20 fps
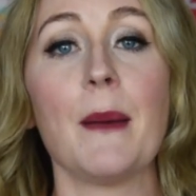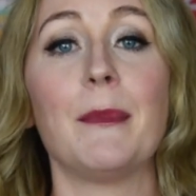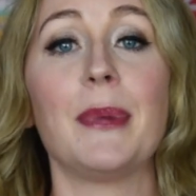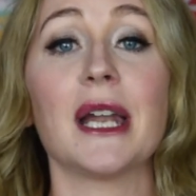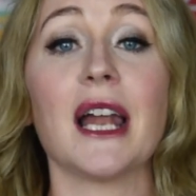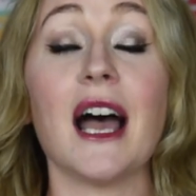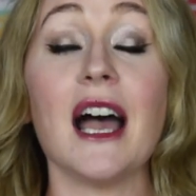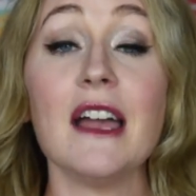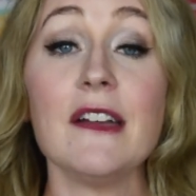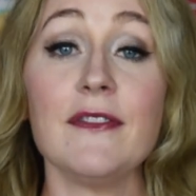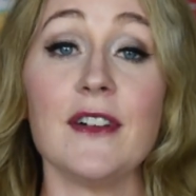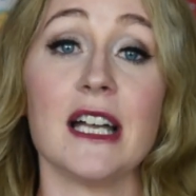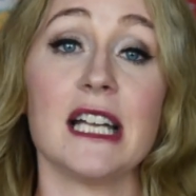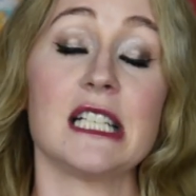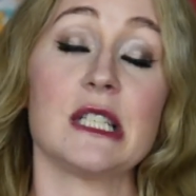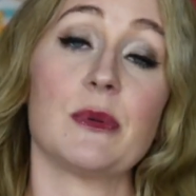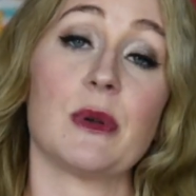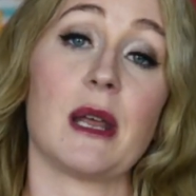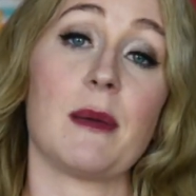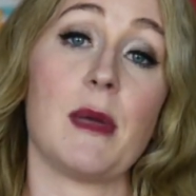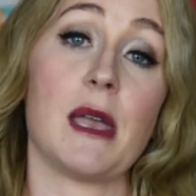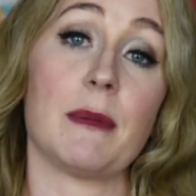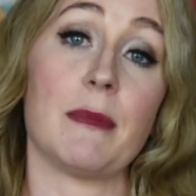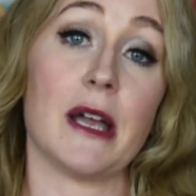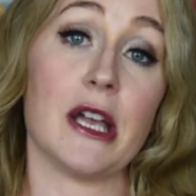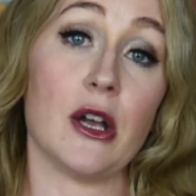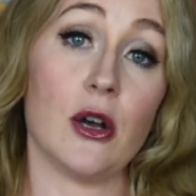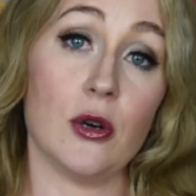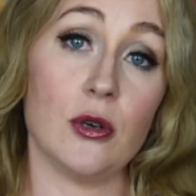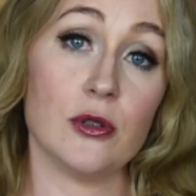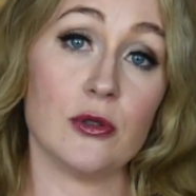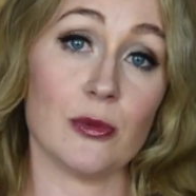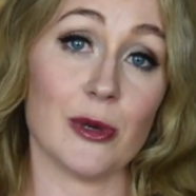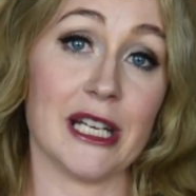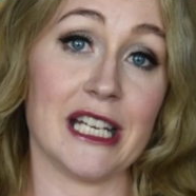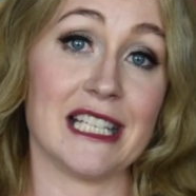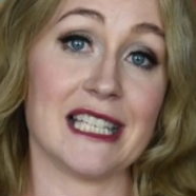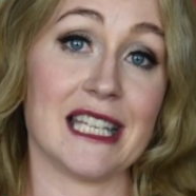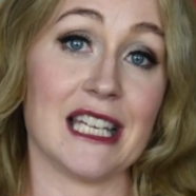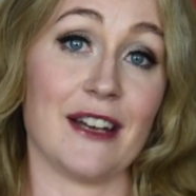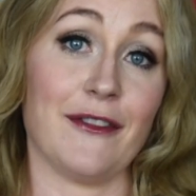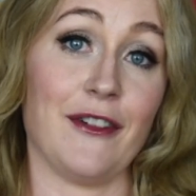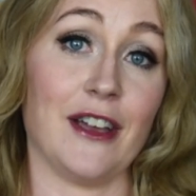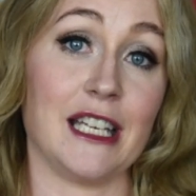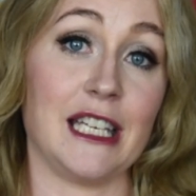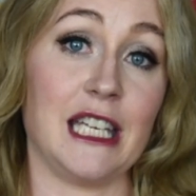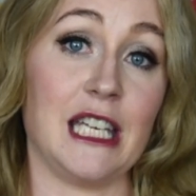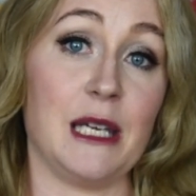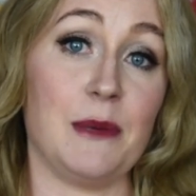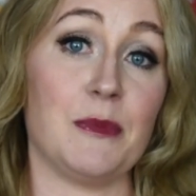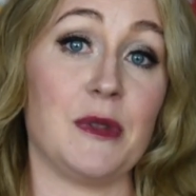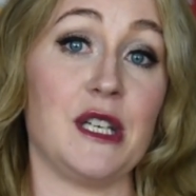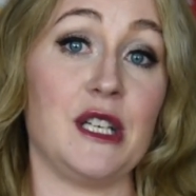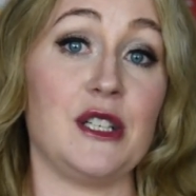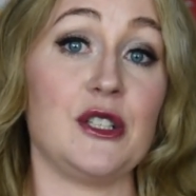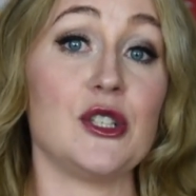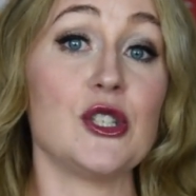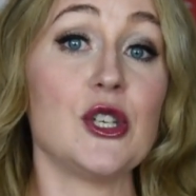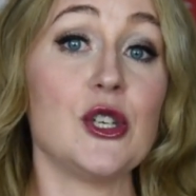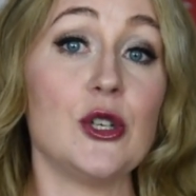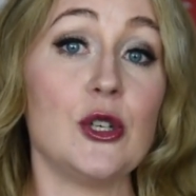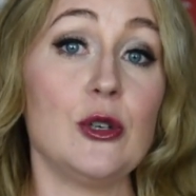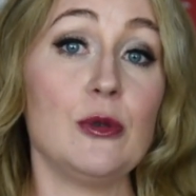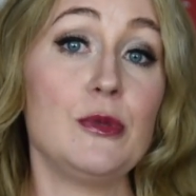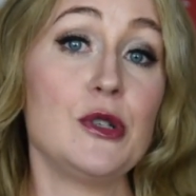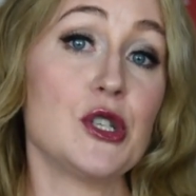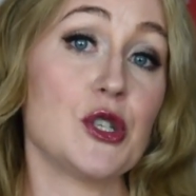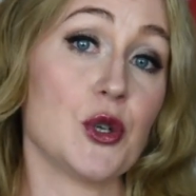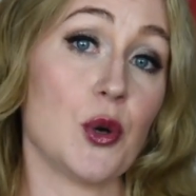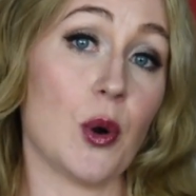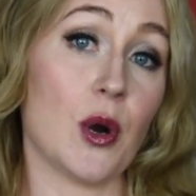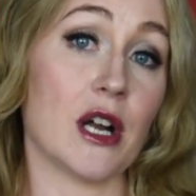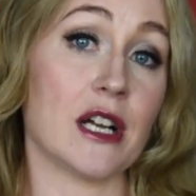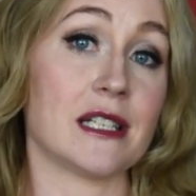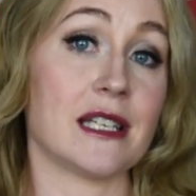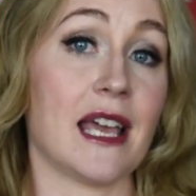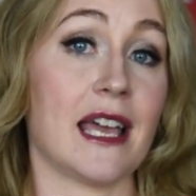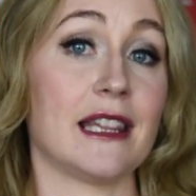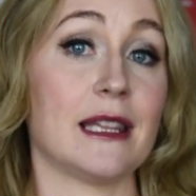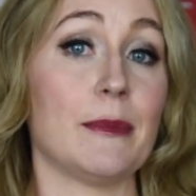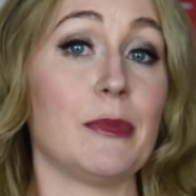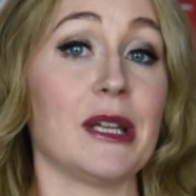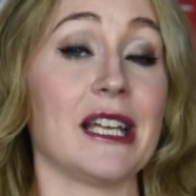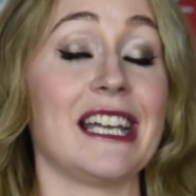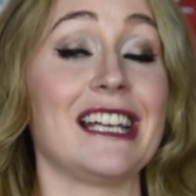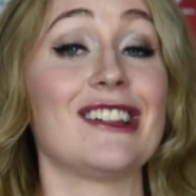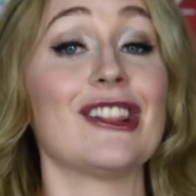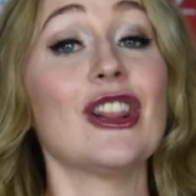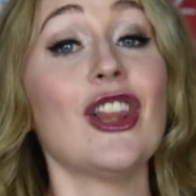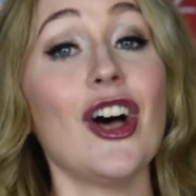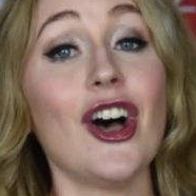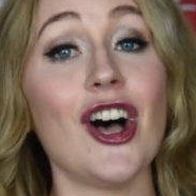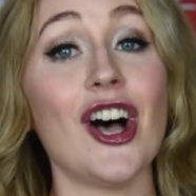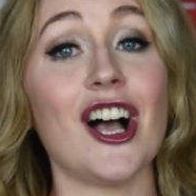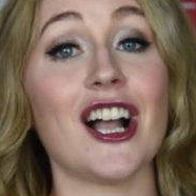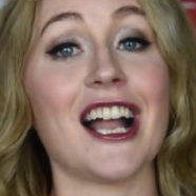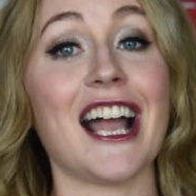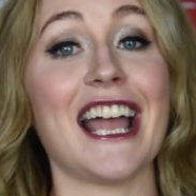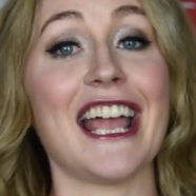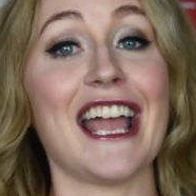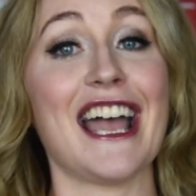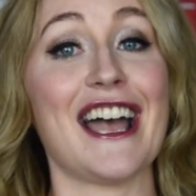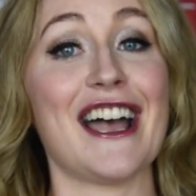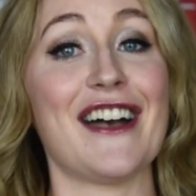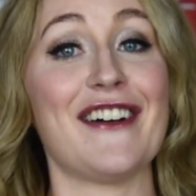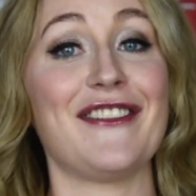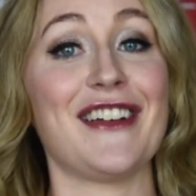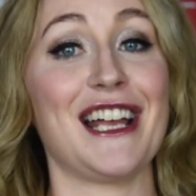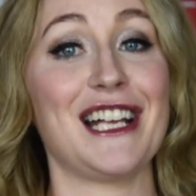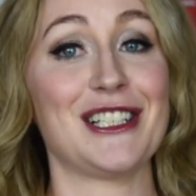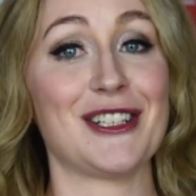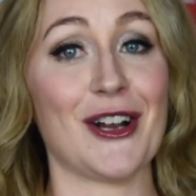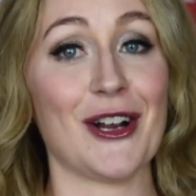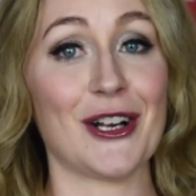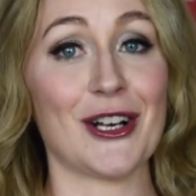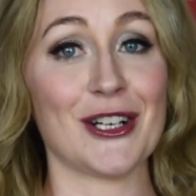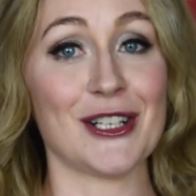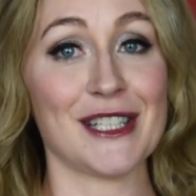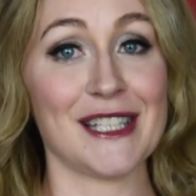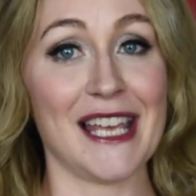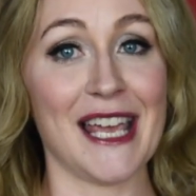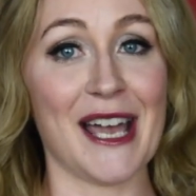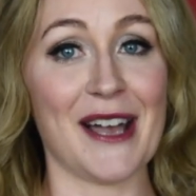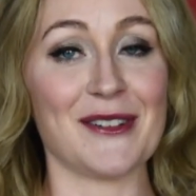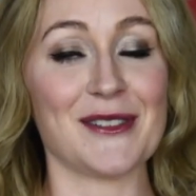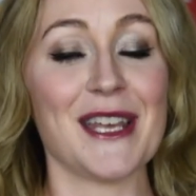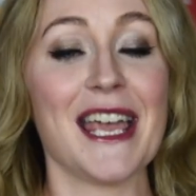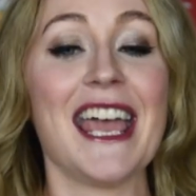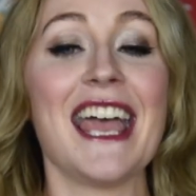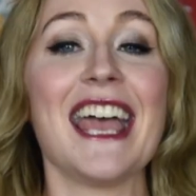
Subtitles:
But I find when I make my own reeds that if I keep the tube short and the blade long, I have a darker sound.